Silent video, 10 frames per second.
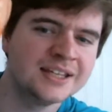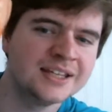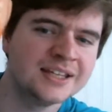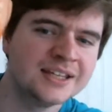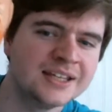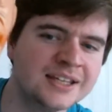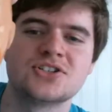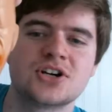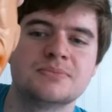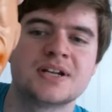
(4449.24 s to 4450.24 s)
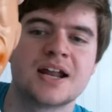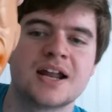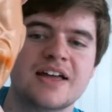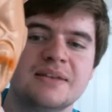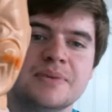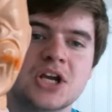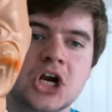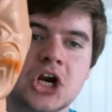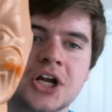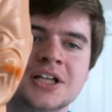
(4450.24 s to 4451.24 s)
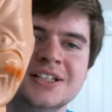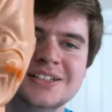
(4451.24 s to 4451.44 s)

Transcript: I've been disturbed and I had beer